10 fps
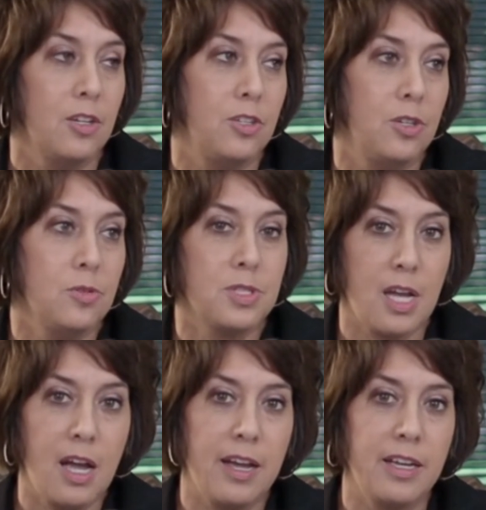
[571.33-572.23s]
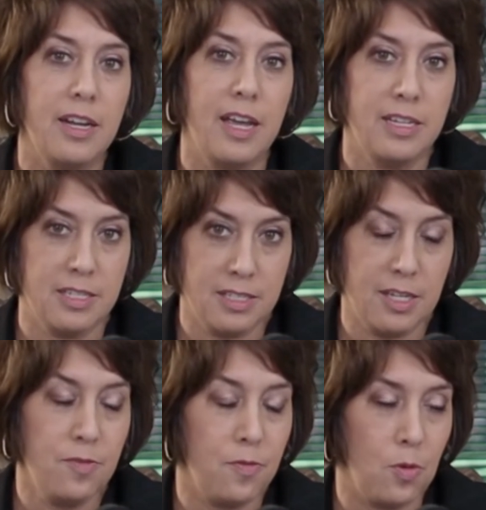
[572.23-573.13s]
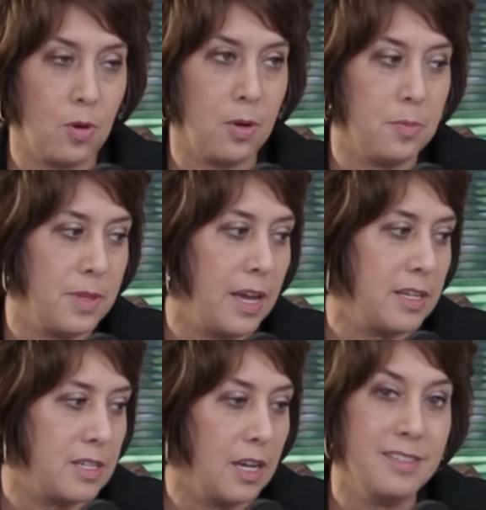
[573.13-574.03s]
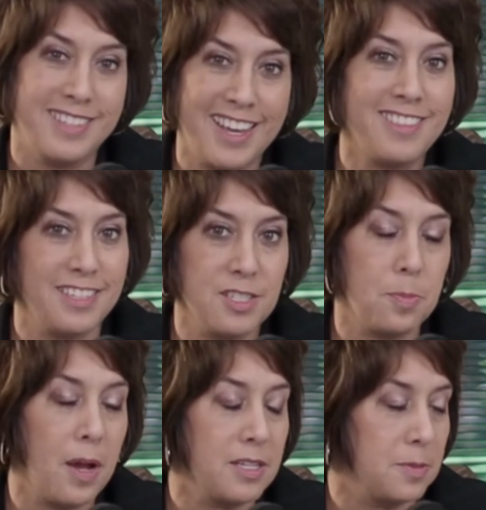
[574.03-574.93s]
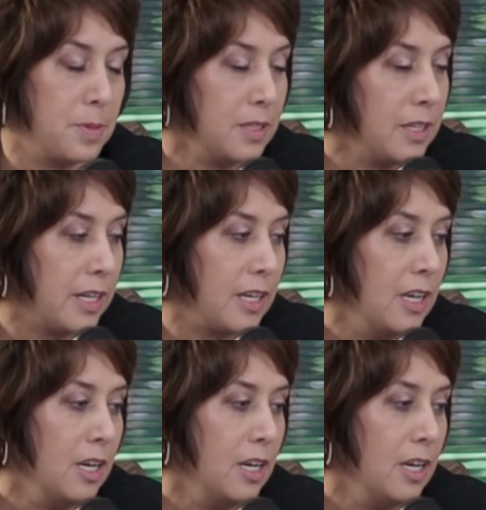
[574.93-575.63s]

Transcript: you sign a consent form that uh, death is a possibility.